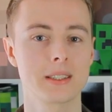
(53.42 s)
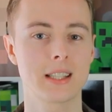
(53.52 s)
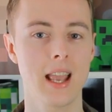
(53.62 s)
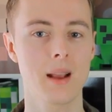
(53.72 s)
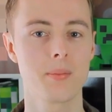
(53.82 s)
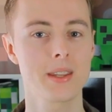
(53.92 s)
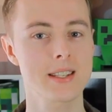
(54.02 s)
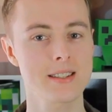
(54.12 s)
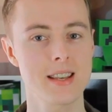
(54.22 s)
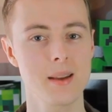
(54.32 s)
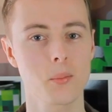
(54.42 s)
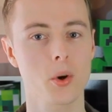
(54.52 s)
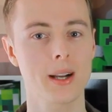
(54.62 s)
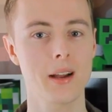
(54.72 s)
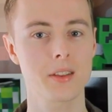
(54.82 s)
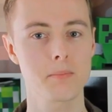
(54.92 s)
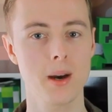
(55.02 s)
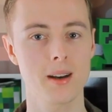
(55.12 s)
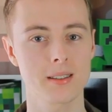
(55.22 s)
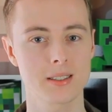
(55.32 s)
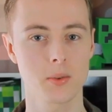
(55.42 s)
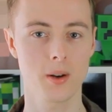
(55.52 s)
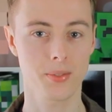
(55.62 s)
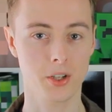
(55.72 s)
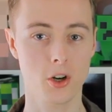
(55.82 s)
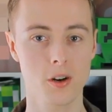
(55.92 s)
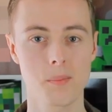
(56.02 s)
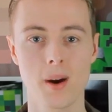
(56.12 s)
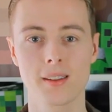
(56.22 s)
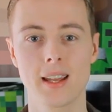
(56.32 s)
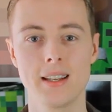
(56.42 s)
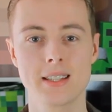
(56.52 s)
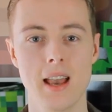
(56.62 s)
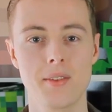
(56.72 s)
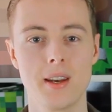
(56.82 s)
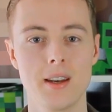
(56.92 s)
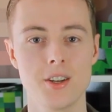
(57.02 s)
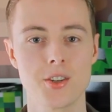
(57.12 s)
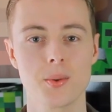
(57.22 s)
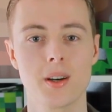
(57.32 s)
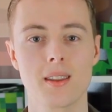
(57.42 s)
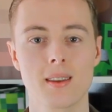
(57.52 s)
this game. This is him working out the bugs, well, the current bug that he's having an issue with.